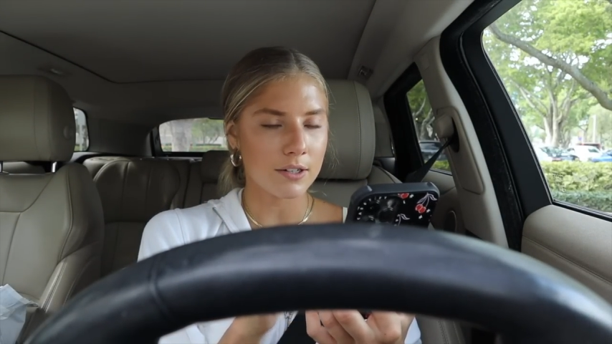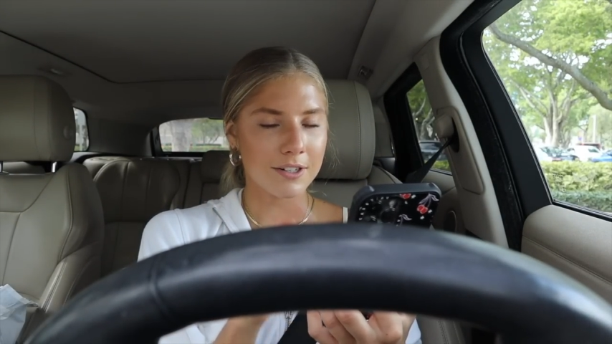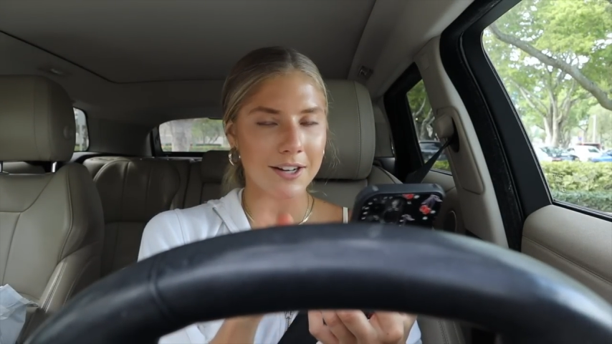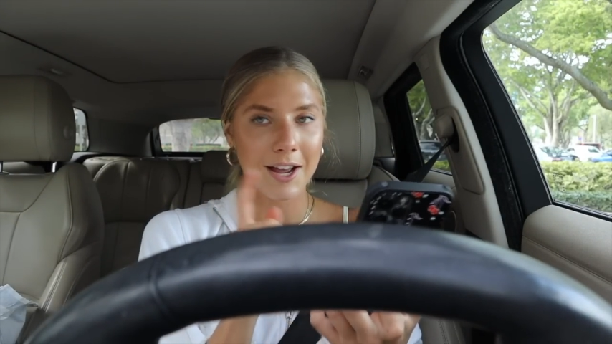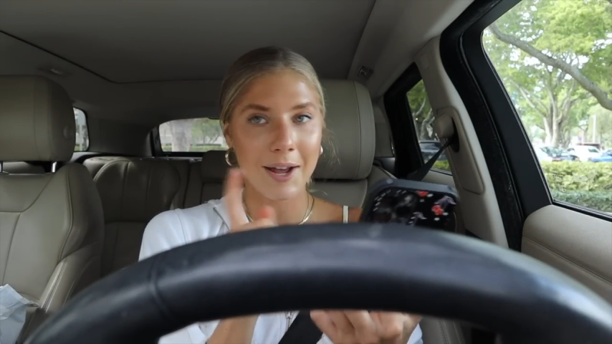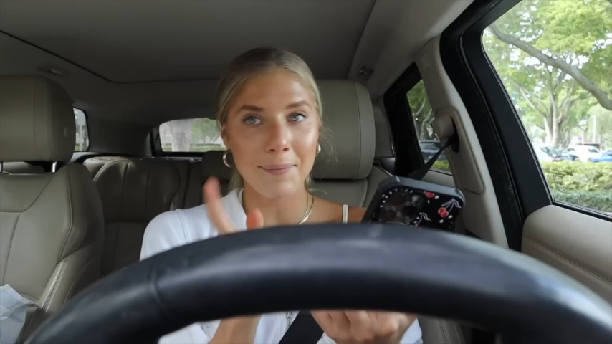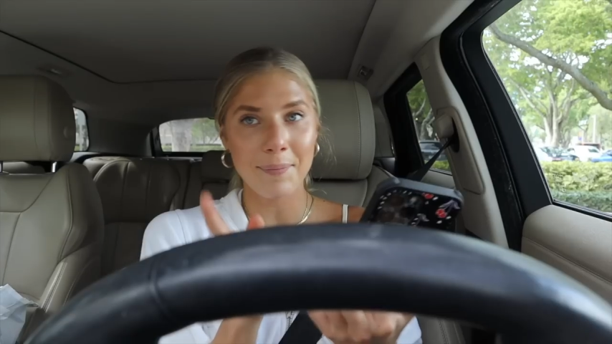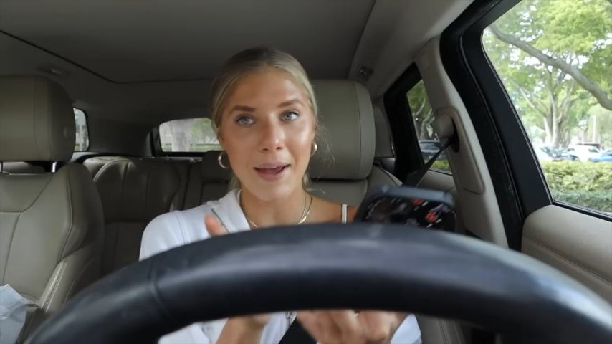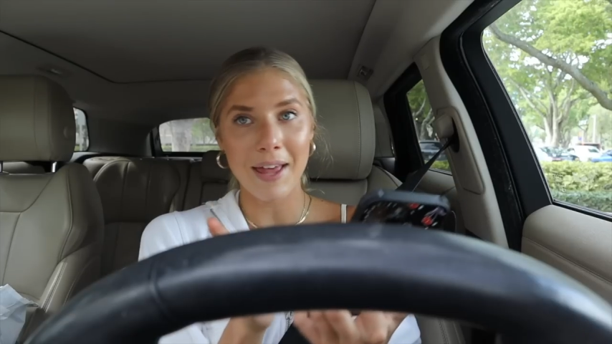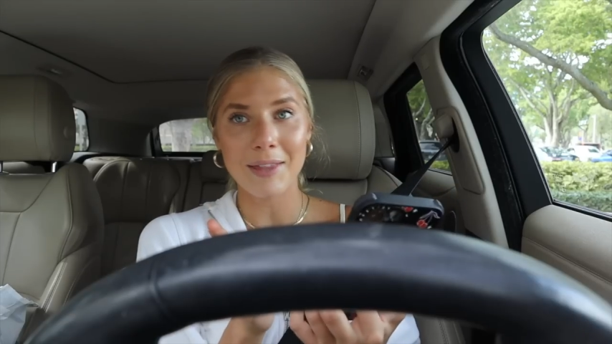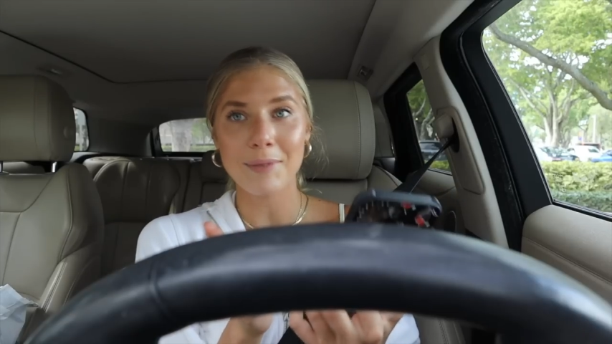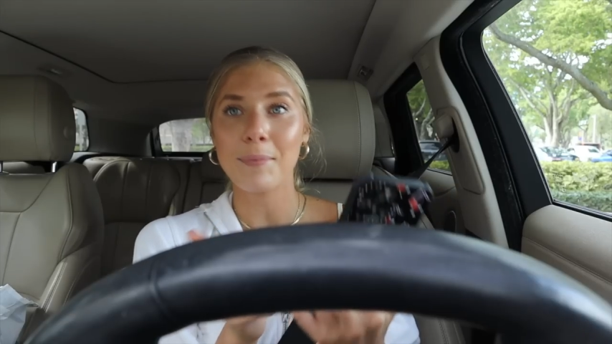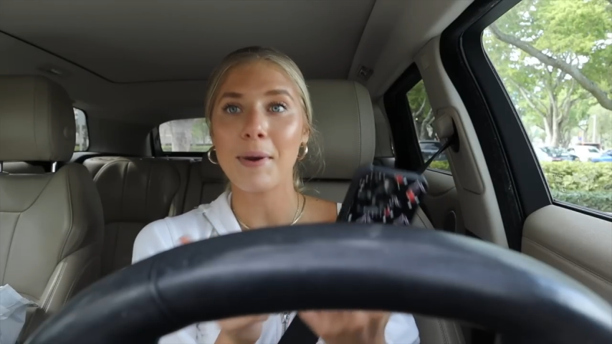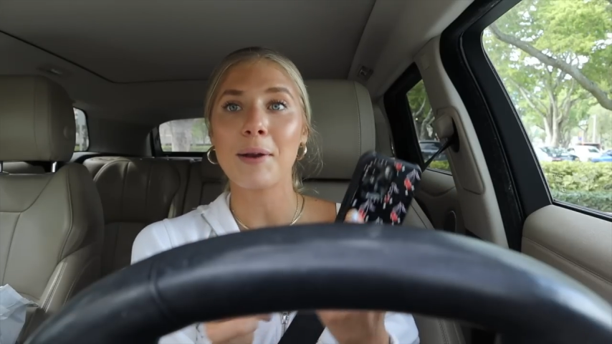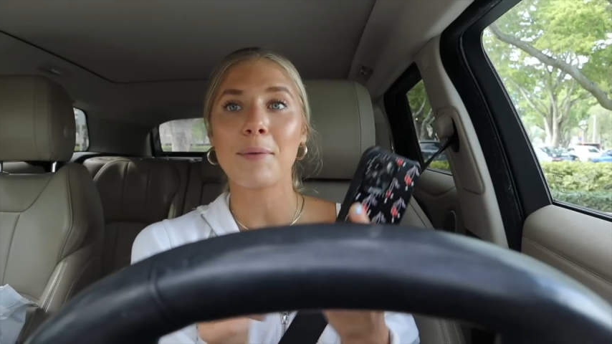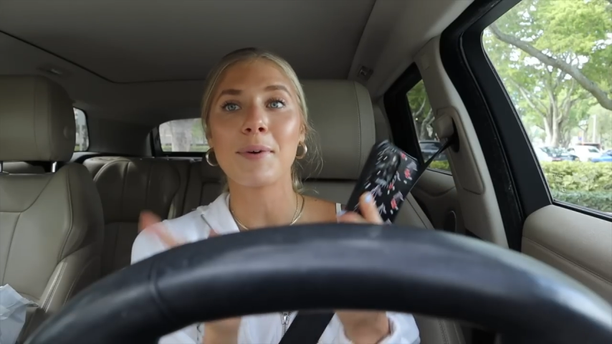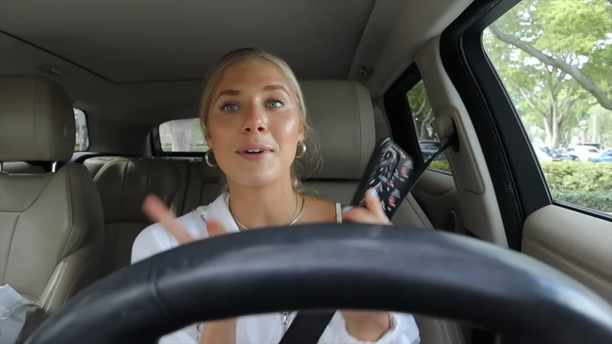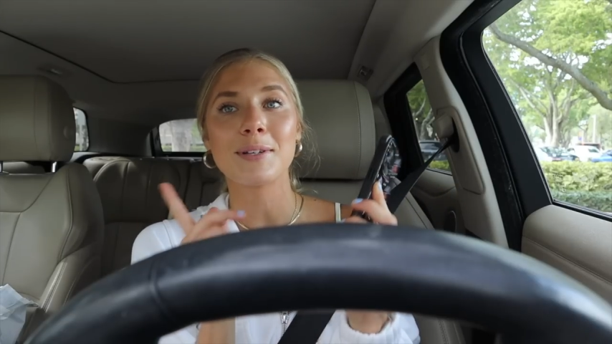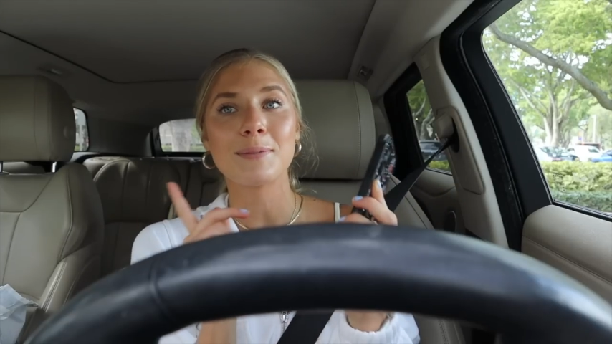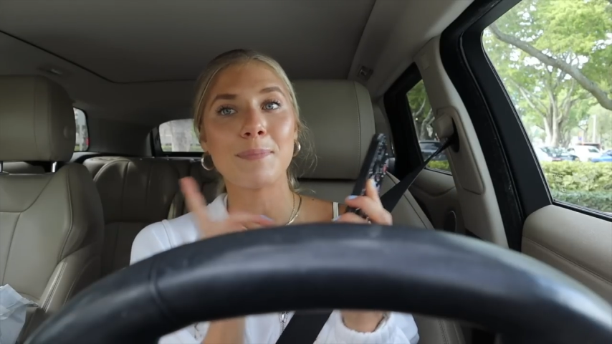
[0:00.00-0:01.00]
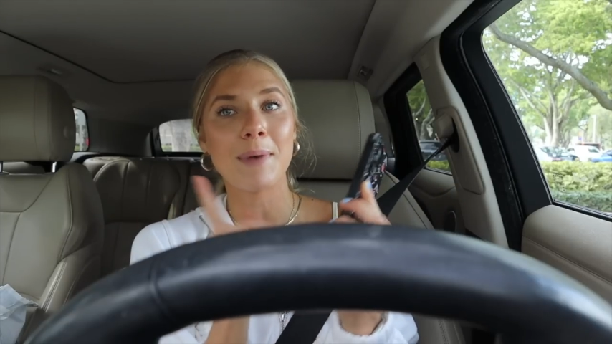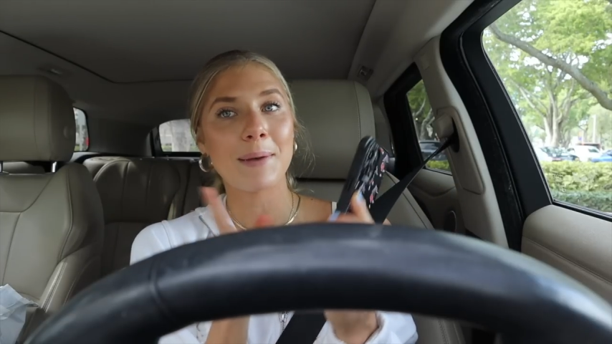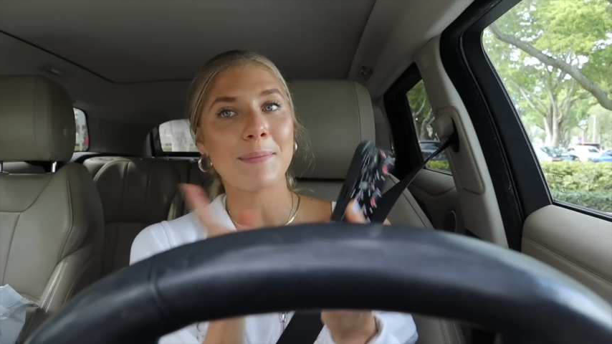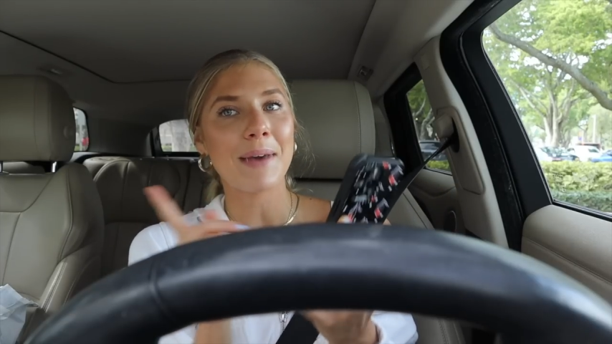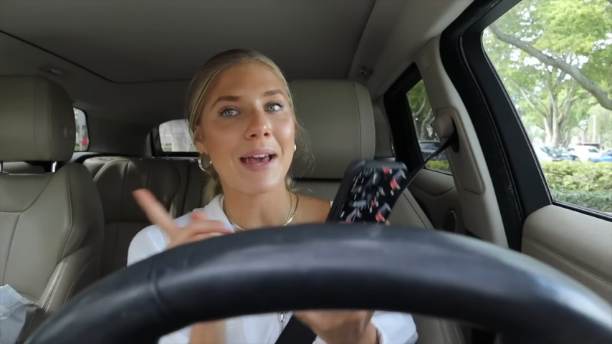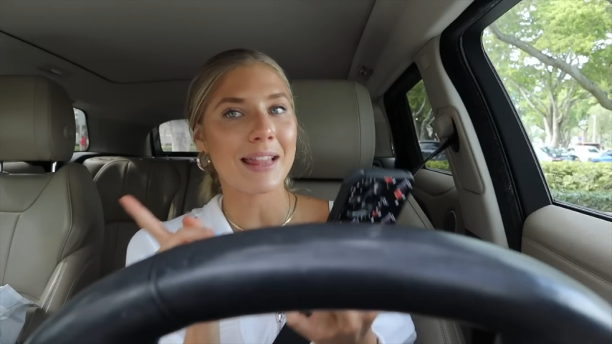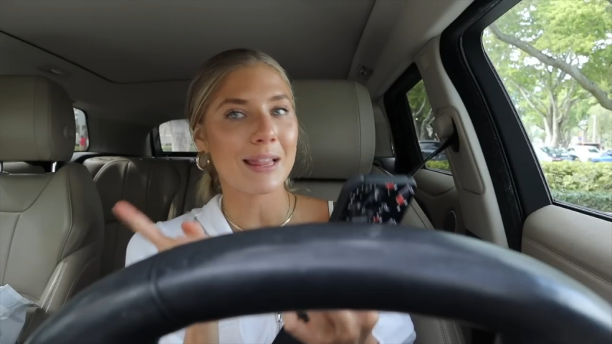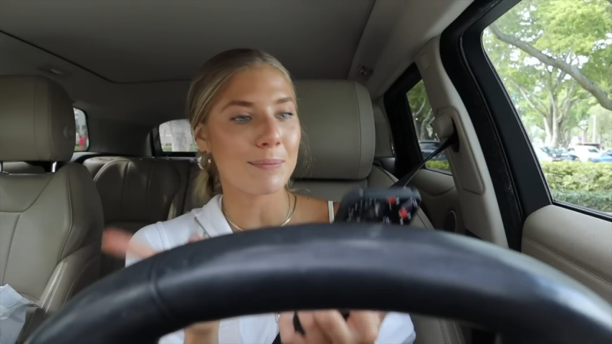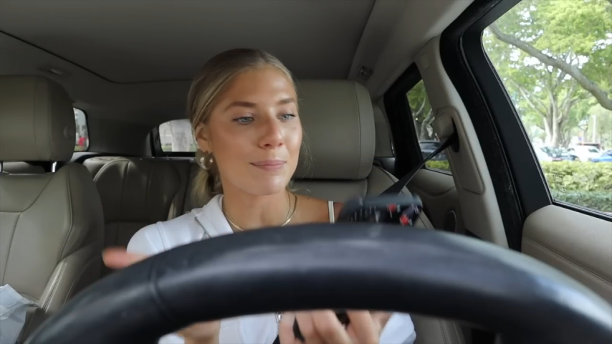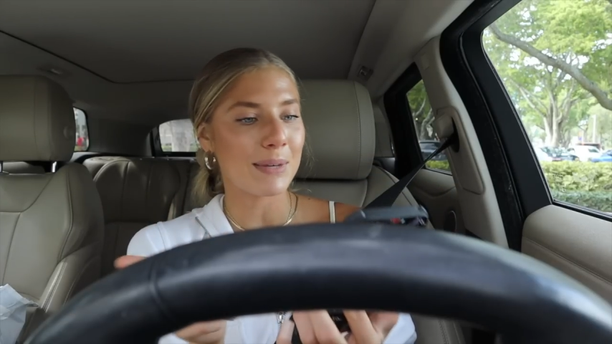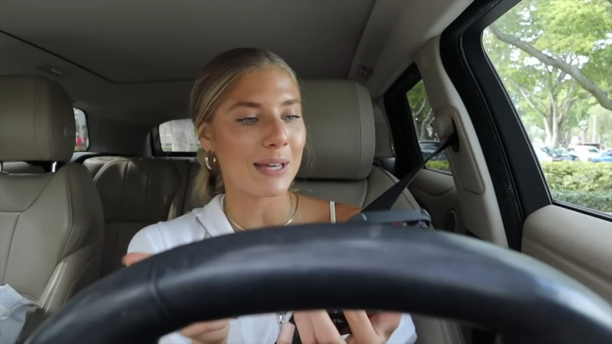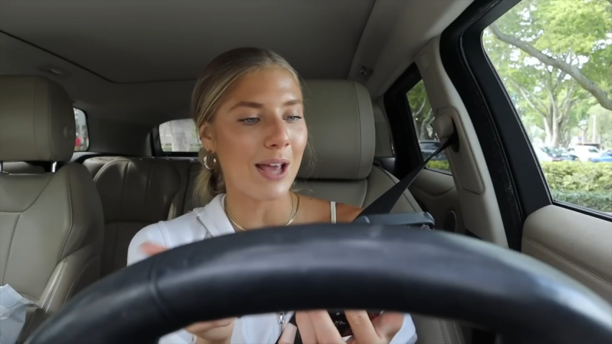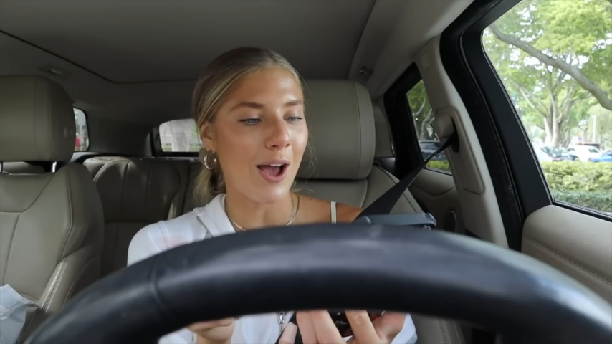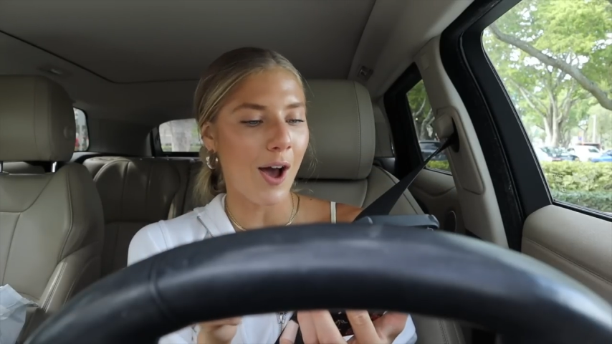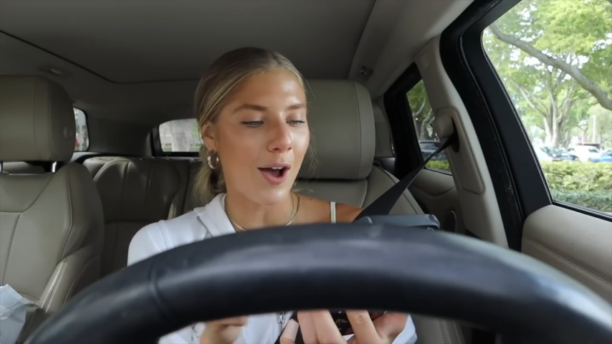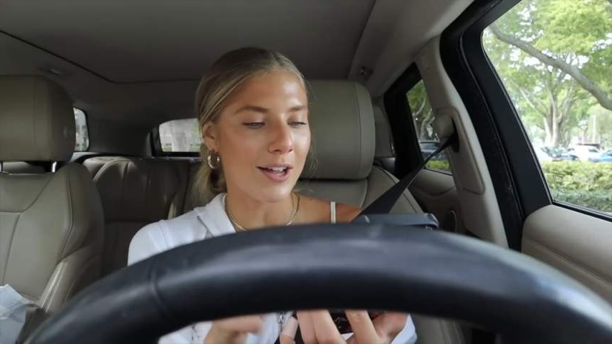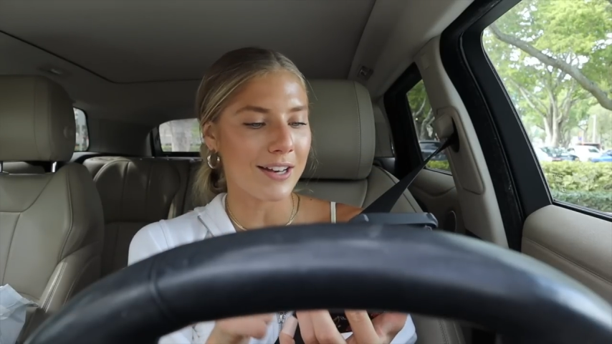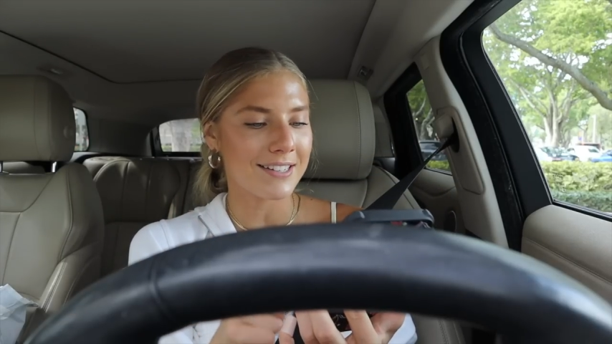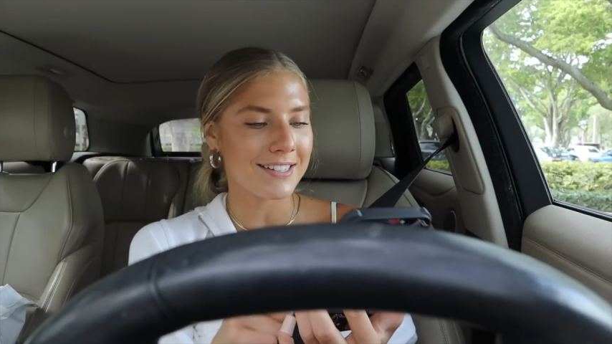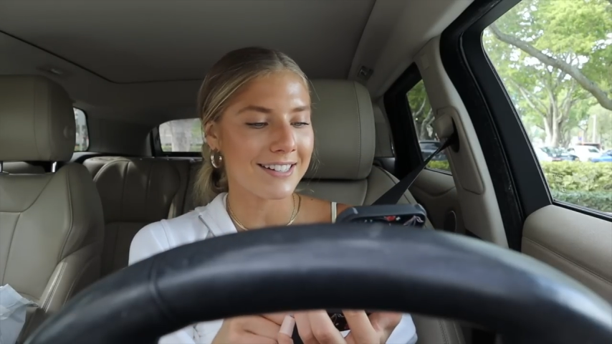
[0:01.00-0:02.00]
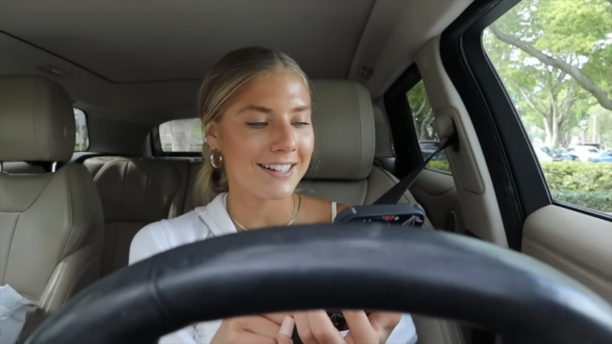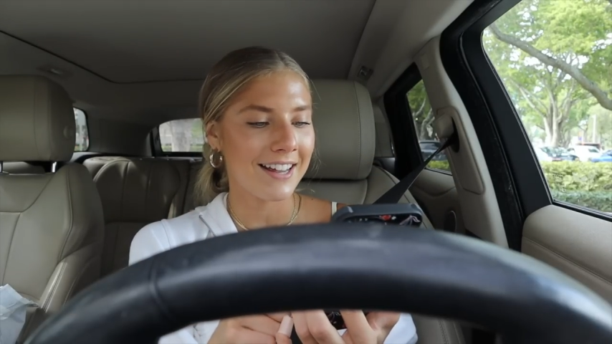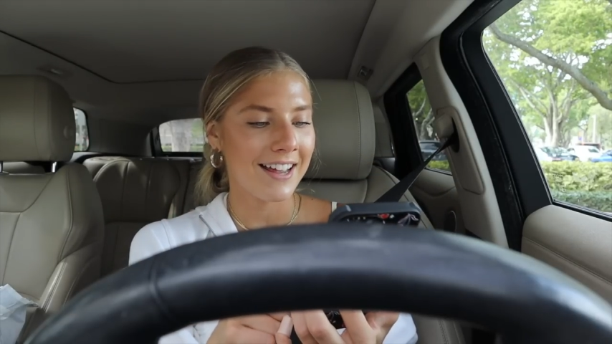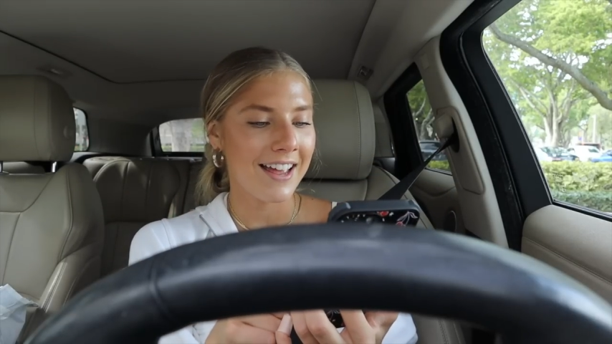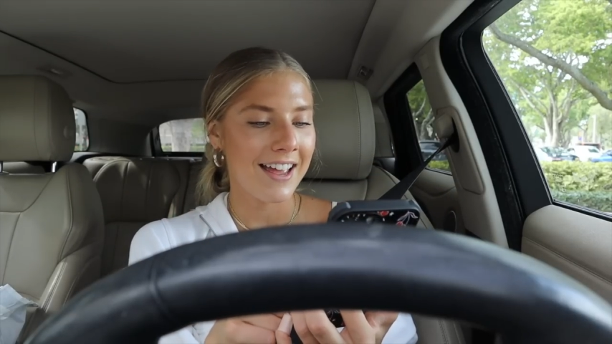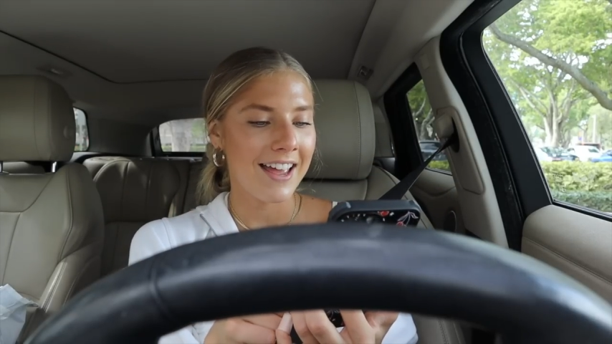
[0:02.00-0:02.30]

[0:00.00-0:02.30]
or not Bath and Body Works, Bed Bath and Beyond,